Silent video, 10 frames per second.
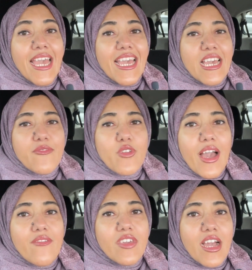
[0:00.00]
If you
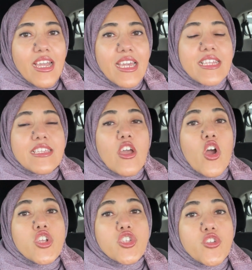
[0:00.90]
have young kids, there
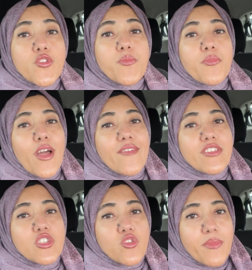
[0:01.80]
are 2
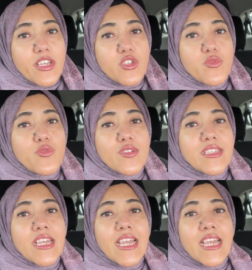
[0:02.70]
private swimming schools,